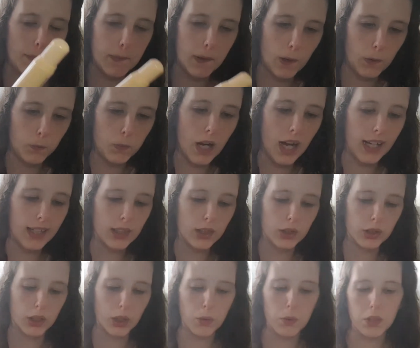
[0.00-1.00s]
But what I
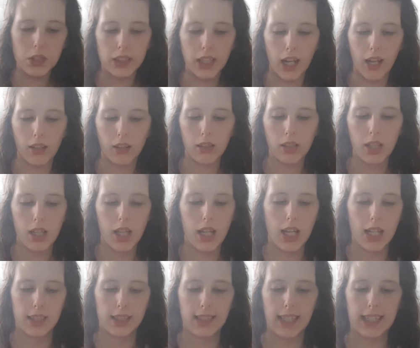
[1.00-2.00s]
can do is I'll
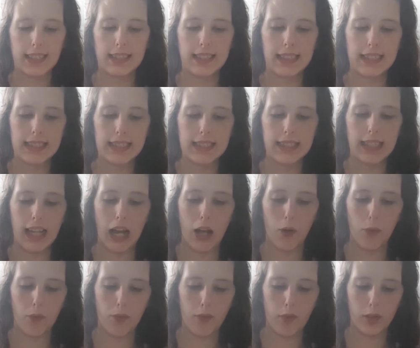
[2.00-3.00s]
test these
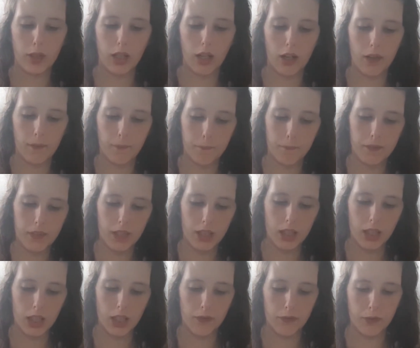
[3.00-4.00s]
out for you
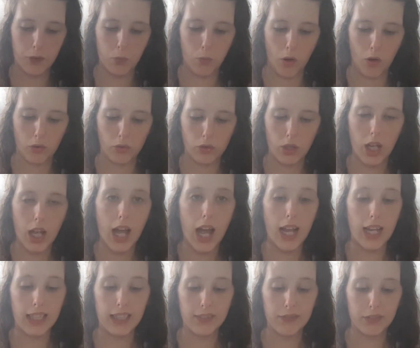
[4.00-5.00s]
if you want.
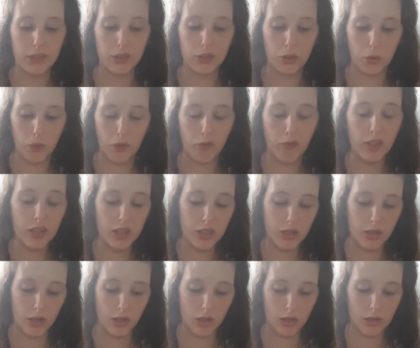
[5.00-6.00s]
Even do a
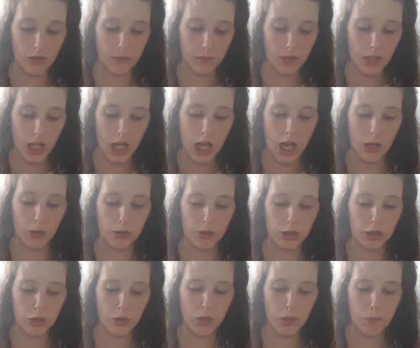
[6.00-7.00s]
video. I'm
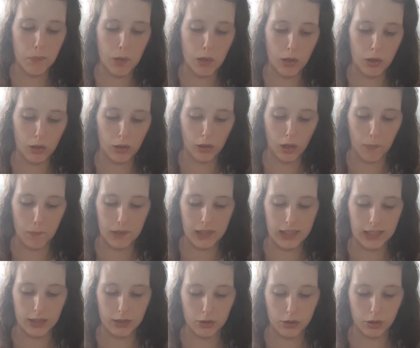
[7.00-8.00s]
going to do a poll on my
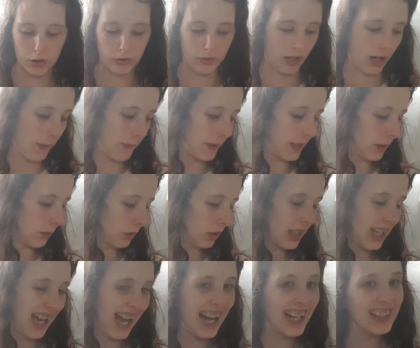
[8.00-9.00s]
Instagram and I'm
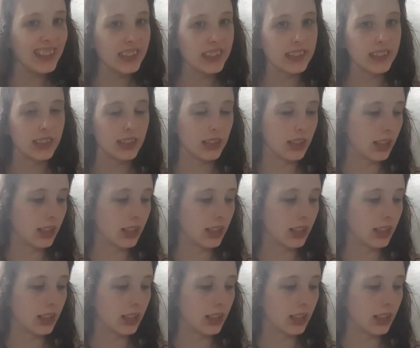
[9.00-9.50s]
going to ask